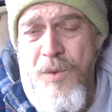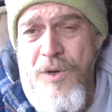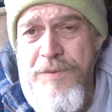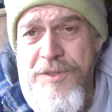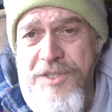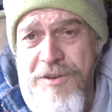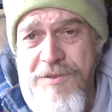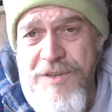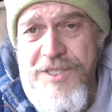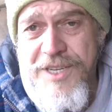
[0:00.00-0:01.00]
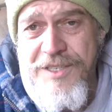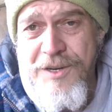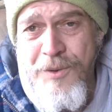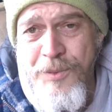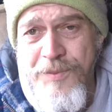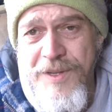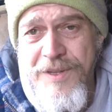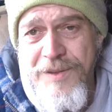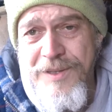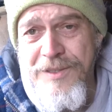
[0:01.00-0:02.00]
What if a terrorist gets hold of it?
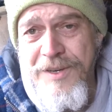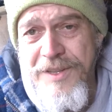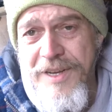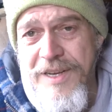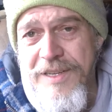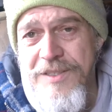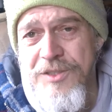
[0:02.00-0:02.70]
Things like that.